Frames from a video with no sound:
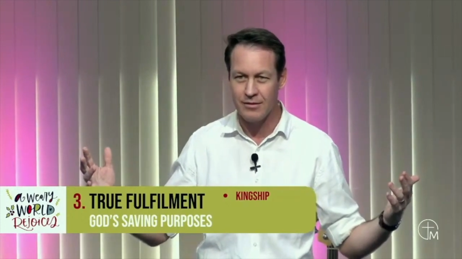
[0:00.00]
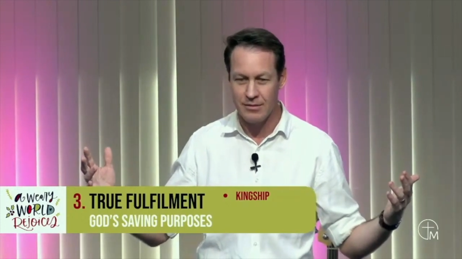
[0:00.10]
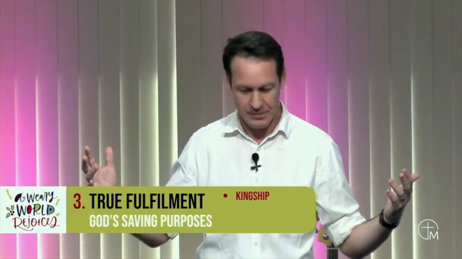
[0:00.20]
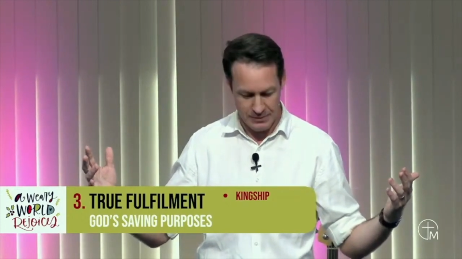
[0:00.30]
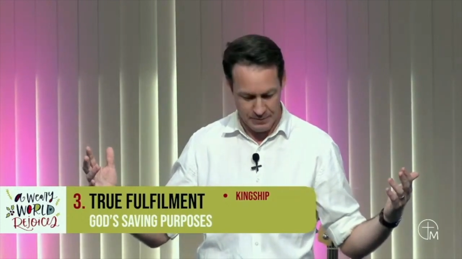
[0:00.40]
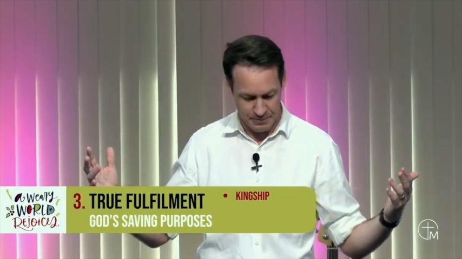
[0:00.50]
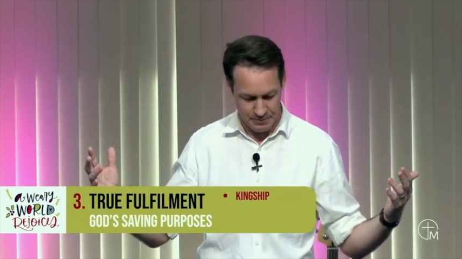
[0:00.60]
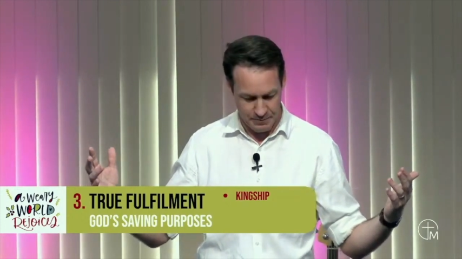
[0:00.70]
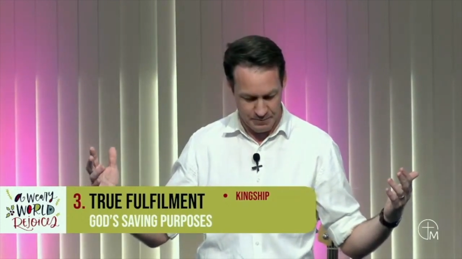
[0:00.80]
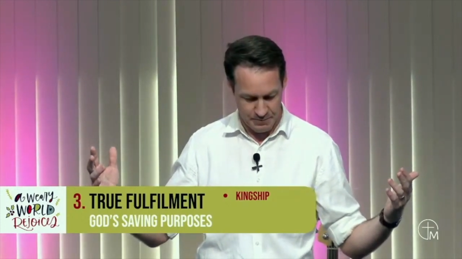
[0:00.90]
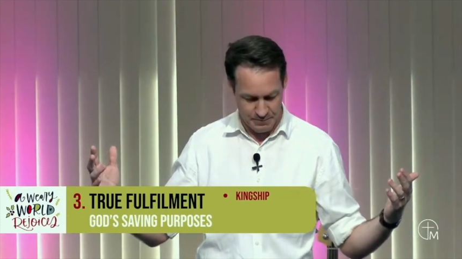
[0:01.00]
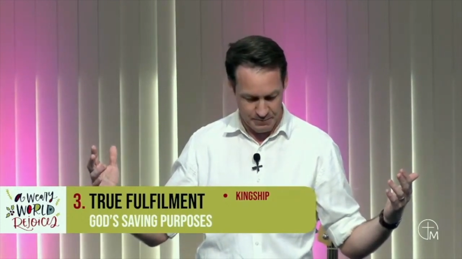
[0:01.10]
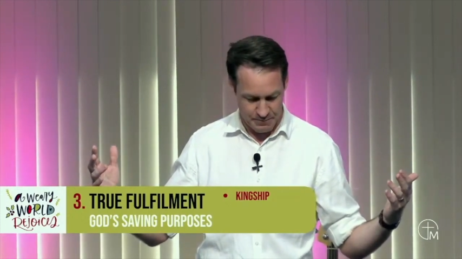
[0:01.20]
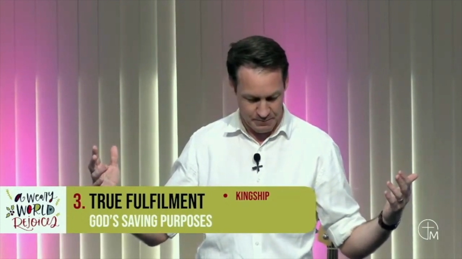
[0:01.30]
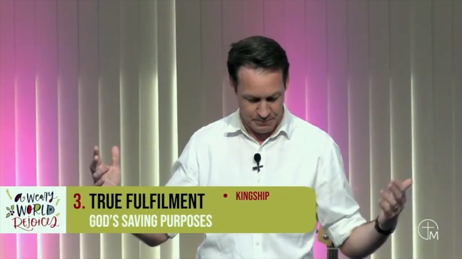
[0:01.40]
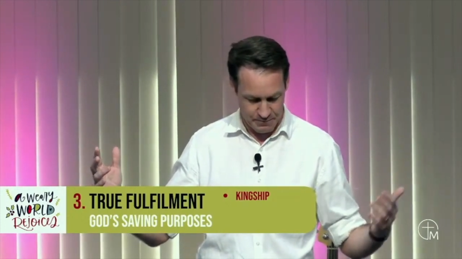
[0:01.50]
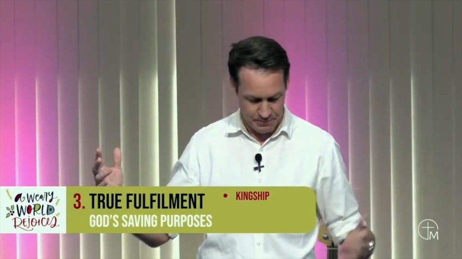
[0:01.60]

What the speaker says: Nobody speaks.